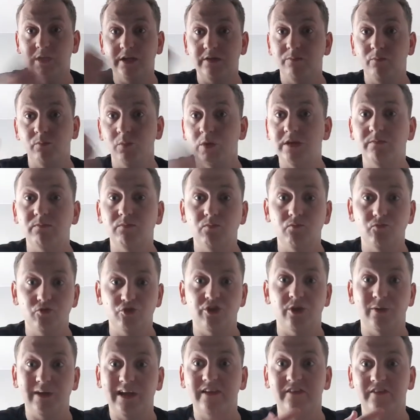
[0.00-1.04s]
we
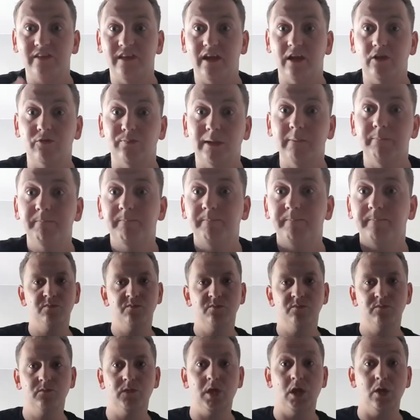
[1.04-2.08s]
showcase the next bit.
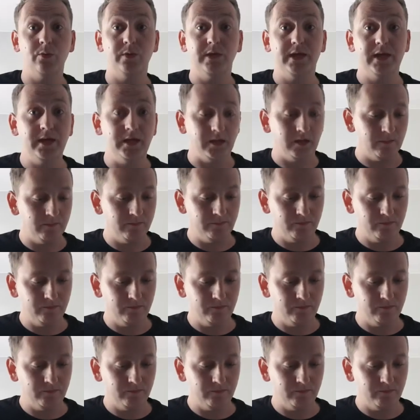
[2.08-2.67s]
Okay,